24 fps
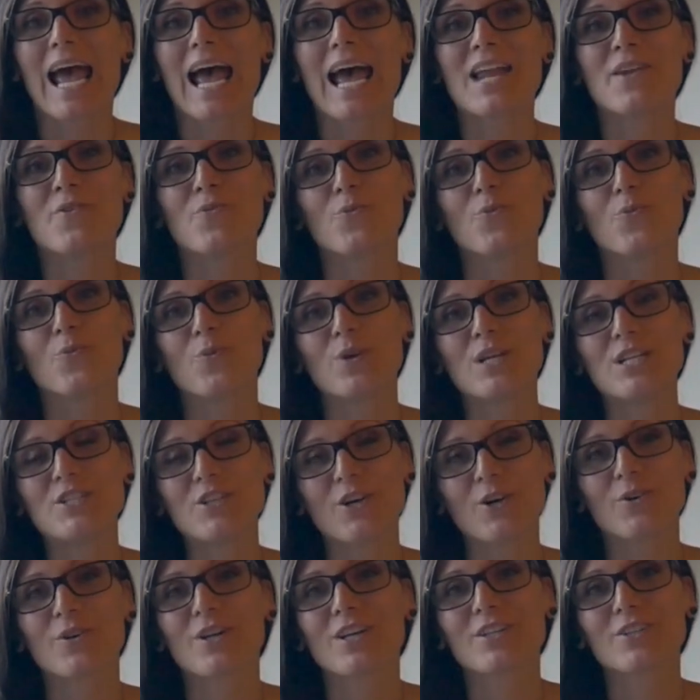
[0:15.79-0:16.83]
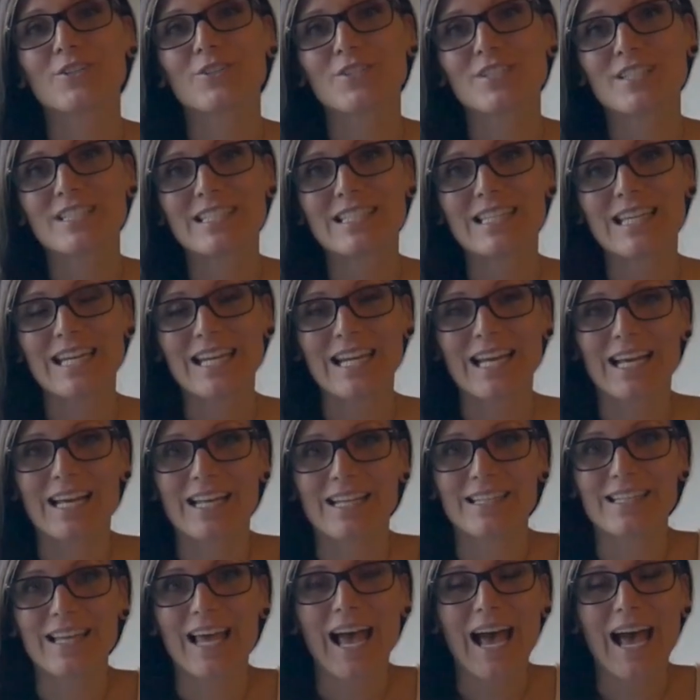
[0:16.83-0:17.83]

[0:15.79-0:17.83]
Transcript: And we don't understand